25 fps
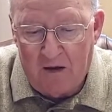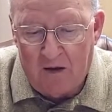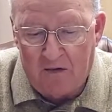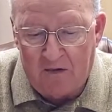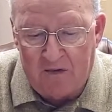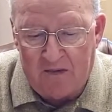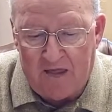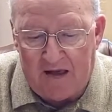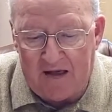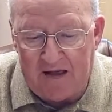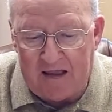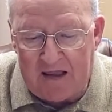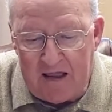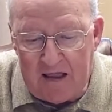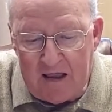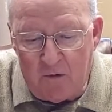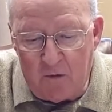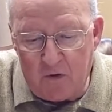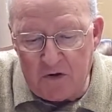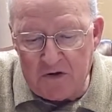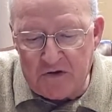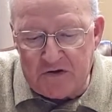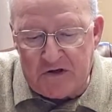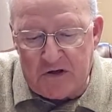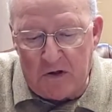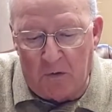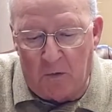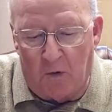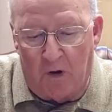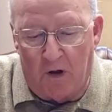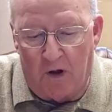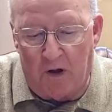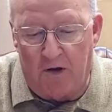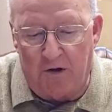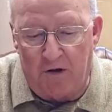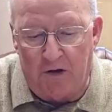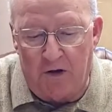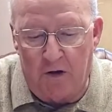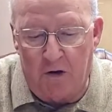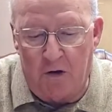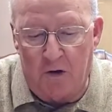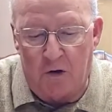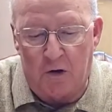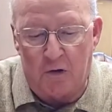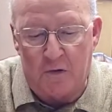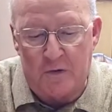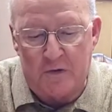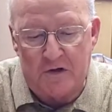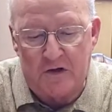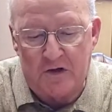That he was the one
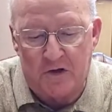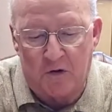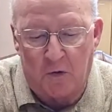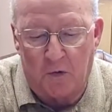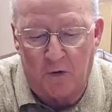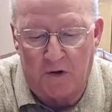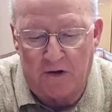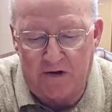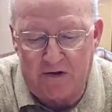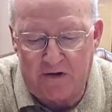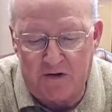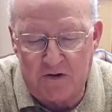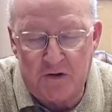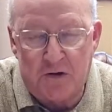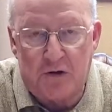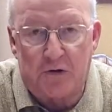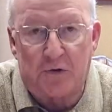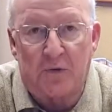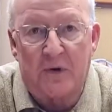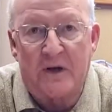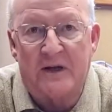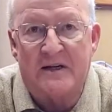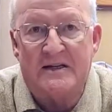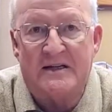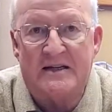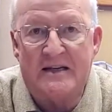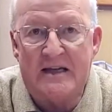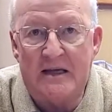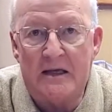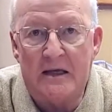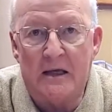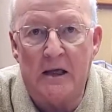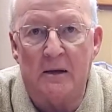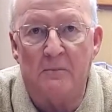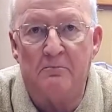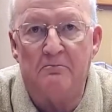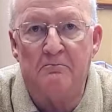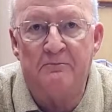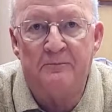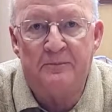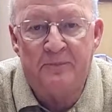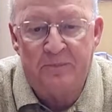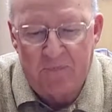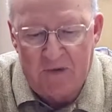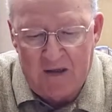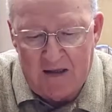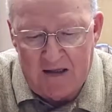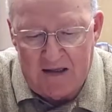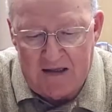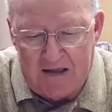who was going to redeem
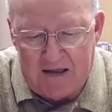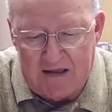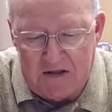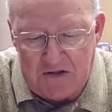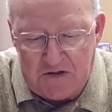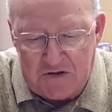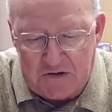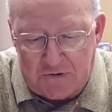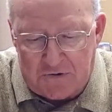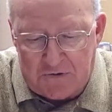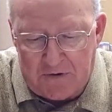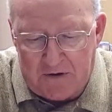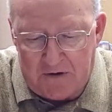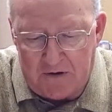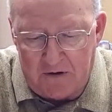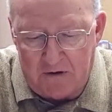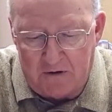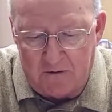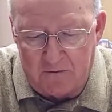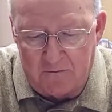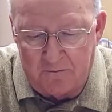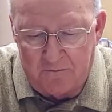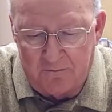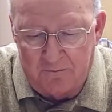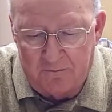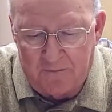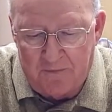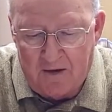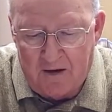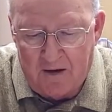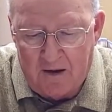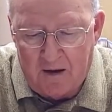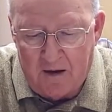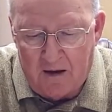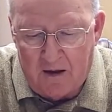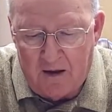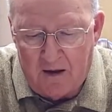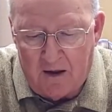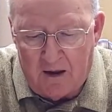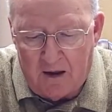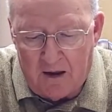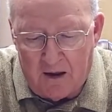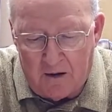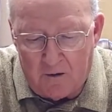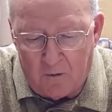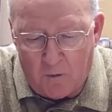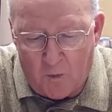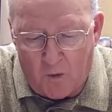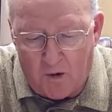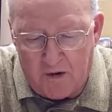Israel.
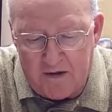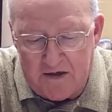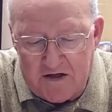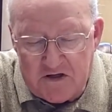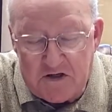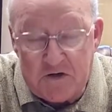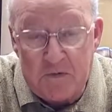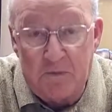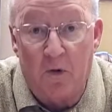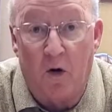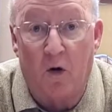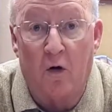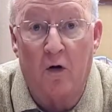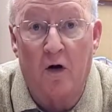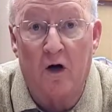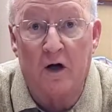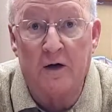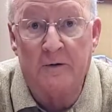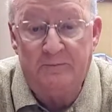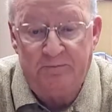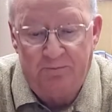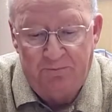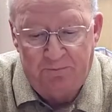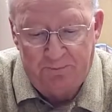And what is more,